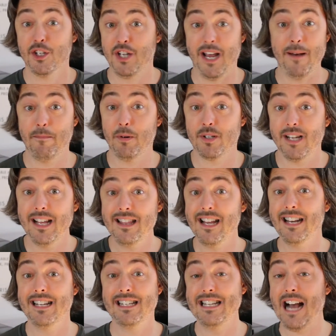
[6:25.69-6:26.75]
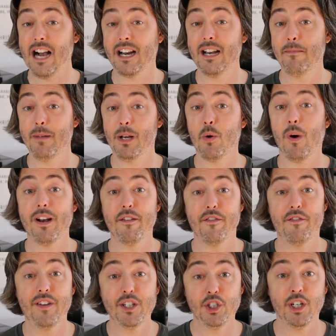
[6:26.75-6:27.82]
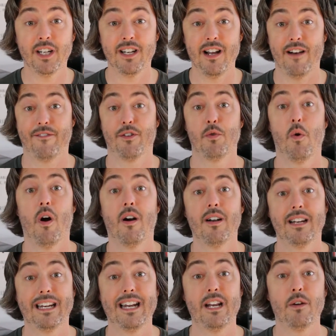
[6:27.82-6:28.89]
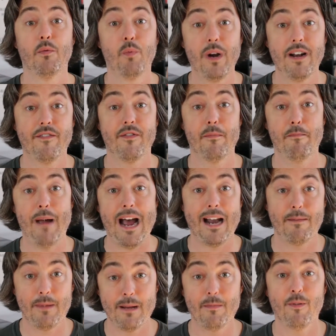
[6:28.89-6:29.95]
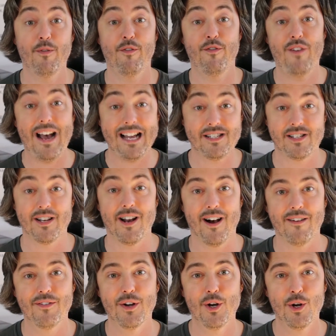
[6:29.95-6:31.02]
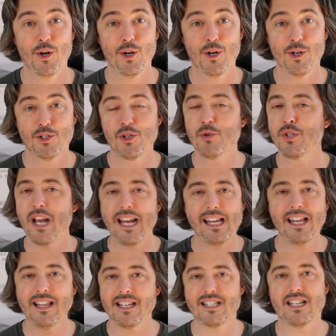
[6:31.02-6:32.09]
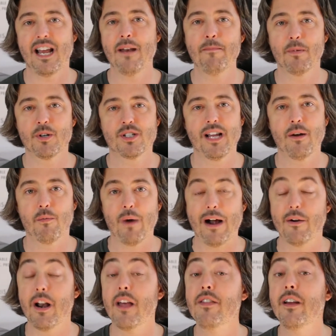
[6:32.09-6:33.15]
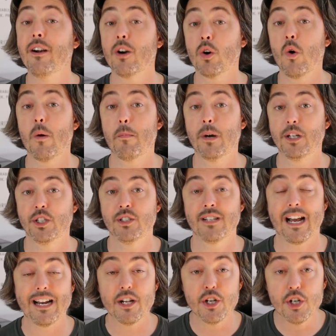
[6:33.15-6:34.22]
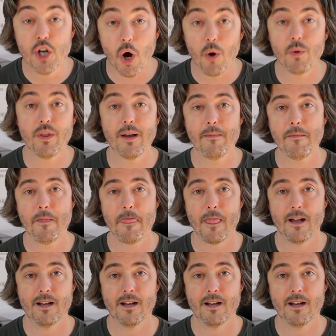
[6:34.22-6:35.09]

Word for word: ten percent then is not going to be quite efficient enough. You aren't getting rid of the bad people fast enough. So taking this ten percent route, and there are corporations, I know them,